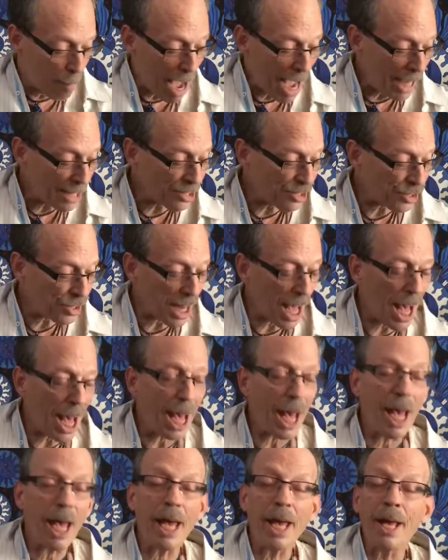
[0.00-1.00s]
My
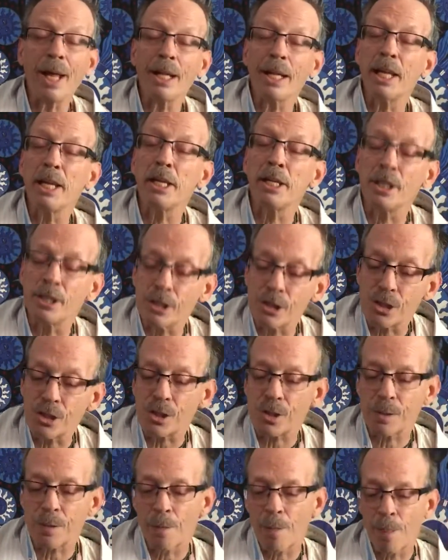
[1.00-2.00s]
style
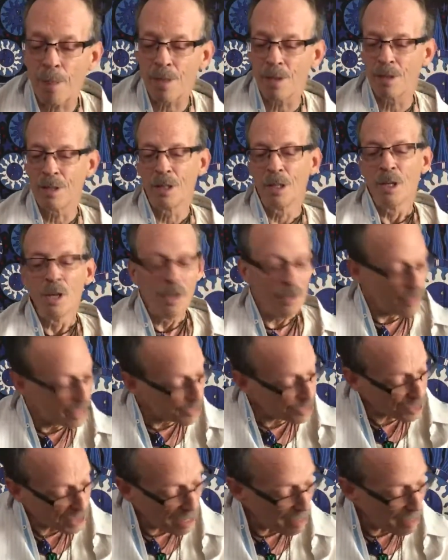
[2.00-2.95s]
is the